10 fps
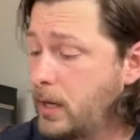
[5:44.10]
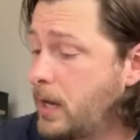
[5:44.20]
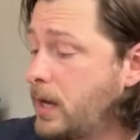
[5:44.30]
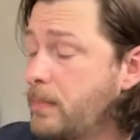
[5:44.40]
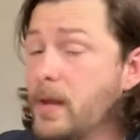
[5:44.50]

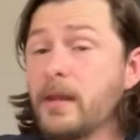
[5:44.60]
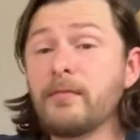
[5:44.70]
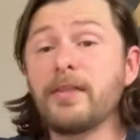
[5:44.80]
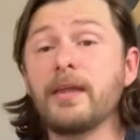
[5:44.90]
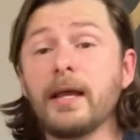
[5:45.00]
Um,
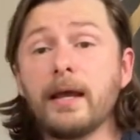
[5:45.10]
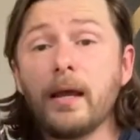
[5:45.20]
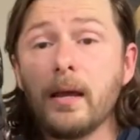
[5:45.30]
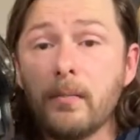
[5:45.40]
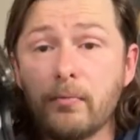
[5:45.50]
another
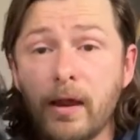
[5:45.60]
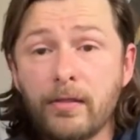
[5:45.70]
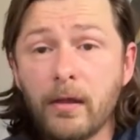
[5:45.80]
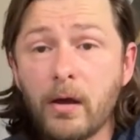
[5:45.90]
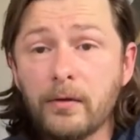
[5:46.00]
thing,
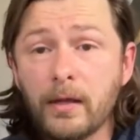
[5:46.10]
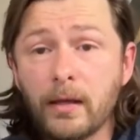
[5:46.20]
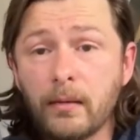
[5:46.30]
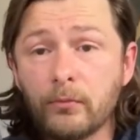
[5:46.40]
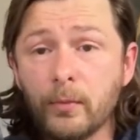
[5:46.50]
breath guard, it
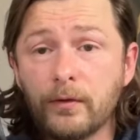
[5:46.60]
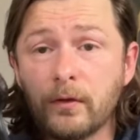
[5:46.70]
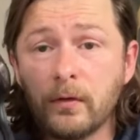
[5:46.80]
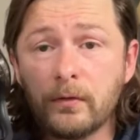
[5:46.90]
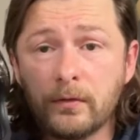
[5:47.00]
comes with
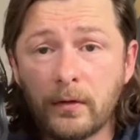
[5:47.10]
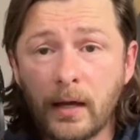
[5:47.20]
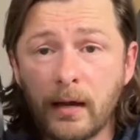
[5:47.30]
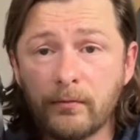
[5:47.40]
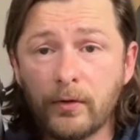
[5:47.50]
two. So you
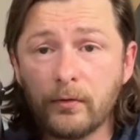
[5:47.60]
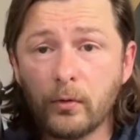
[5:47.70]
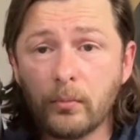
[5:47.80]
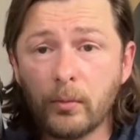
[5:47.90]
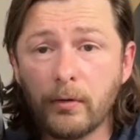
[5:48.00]
have this
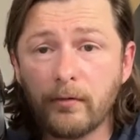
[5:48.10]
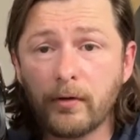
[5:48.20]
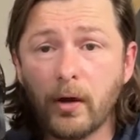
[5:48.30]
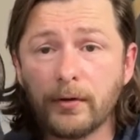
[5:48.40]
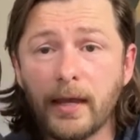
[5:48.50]
normal breath
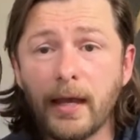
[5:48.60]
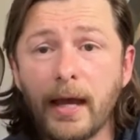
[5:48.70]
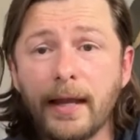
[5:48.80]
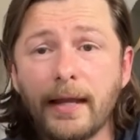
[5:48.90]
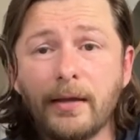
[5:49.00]
guard
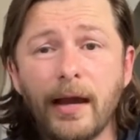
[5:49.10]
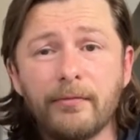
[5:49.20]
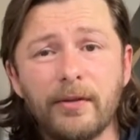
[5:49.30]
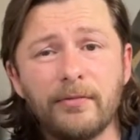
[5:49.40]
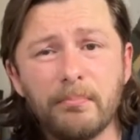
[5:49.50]
here and then you
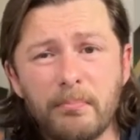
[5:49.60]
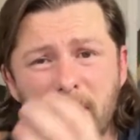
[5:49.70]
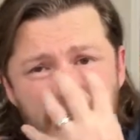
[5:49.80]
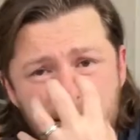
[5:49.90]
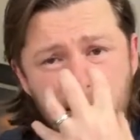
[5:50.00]
have this
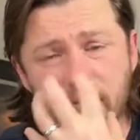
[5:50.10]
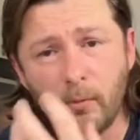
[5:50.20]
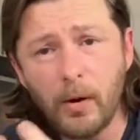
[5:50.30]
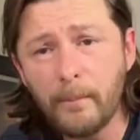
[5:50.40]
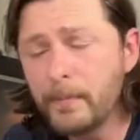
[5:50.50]
massive
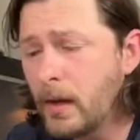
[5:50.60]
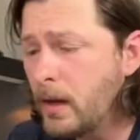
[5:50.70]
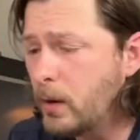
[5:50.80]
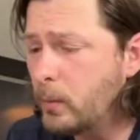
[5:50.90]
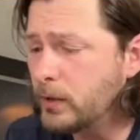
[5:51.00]
one,
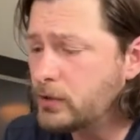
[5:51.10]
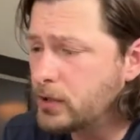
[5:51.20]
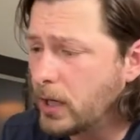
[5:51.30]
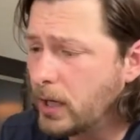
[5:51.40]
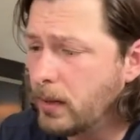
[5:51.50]

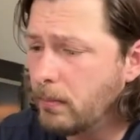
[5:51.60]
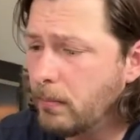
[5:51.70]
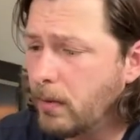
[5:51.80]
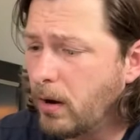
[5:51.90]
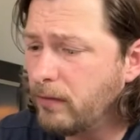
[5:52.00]
which
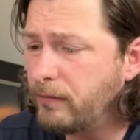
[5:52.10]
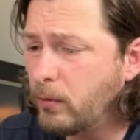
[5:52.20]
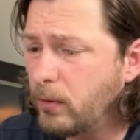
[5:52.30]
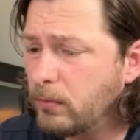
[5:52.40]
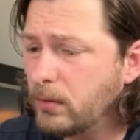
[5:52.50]
um, I
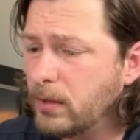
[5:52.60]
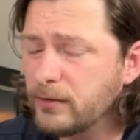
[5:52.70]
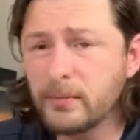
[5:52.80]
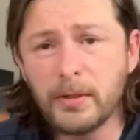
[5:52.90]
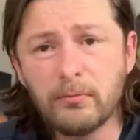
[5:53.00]
thought, well, oh,
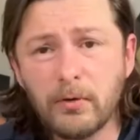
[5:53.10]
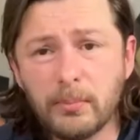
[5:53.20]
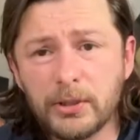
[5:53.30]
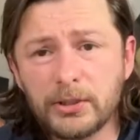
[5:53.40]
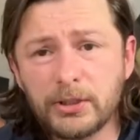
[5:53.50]
that's a bit
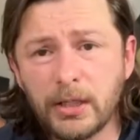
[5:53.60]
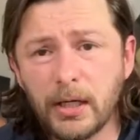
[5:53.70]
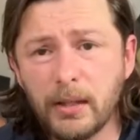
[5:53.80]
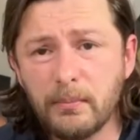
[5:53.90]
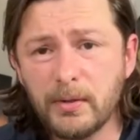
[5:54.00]
rubbish.
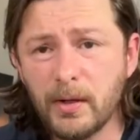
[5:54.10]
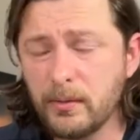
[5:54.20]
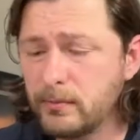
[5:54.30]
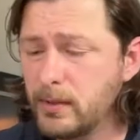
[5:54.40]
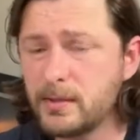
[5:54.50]
Um, you know,
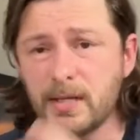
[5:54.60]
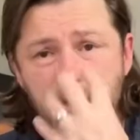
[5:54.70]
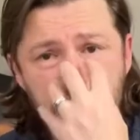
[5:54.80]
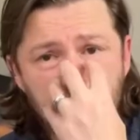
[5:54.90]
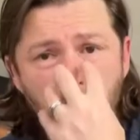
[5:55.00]
it
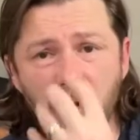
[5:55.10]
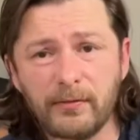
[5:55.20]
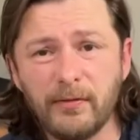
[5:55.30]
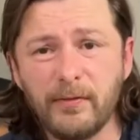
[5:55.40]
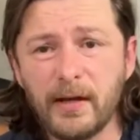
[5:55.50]
takes up
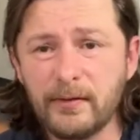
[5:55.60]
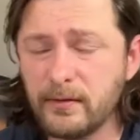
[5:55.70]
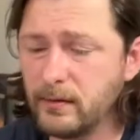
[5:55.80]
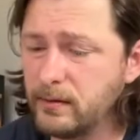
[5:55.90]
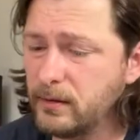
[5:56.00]
half your
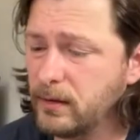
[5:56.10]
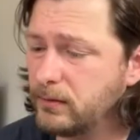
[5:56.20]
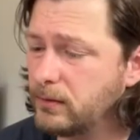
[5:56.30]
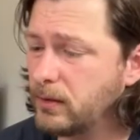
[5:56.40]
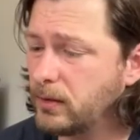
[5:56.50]
face and you know,
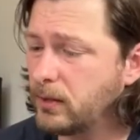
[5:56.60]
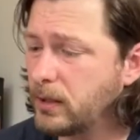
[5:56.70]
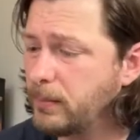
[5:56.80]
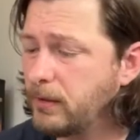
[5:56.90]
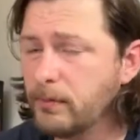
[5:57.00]
you look
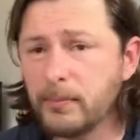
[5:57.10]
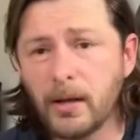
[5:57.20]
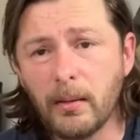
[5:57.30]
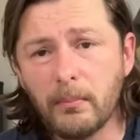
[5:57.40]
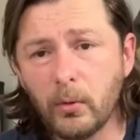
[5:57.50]
like a bit of a
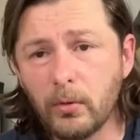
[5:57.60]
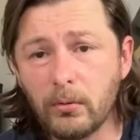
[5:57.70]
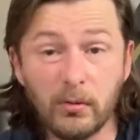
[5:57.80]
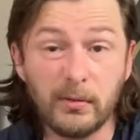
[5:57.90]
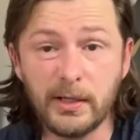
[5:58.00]
plum or,
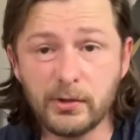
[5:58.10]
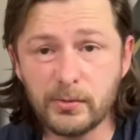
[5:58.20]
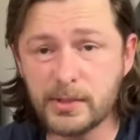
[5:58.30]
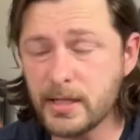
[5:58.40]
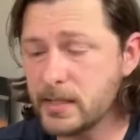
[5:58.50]
or a
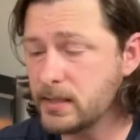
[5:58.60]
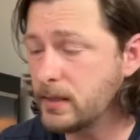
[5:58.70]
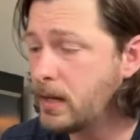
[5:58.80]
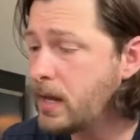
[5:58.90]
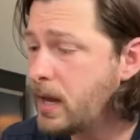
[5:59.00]
ninja
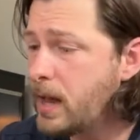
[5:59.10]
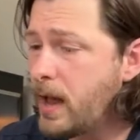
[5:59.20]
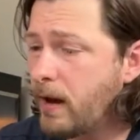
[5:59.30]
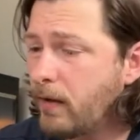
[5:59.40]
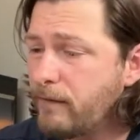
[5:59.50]
assassin.
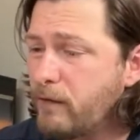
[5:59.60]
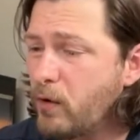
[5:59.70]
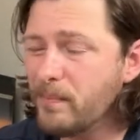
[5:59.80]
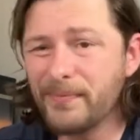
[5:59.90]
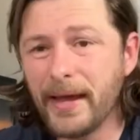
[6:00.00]
And I
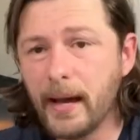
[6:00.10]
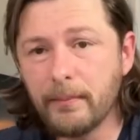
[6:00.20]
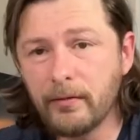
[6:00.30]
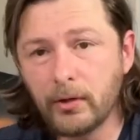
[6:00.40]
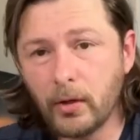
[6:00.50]
thought, no, nah,
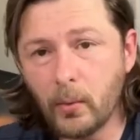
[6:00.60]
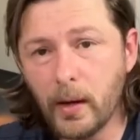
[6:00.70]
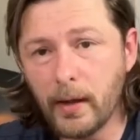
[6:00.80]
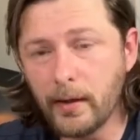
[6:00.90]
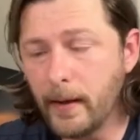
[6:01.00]
I'm never gonna
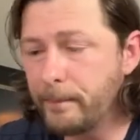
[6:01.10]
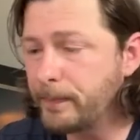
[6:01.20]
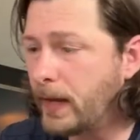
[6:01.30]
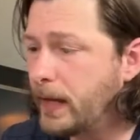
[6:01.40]
wear that.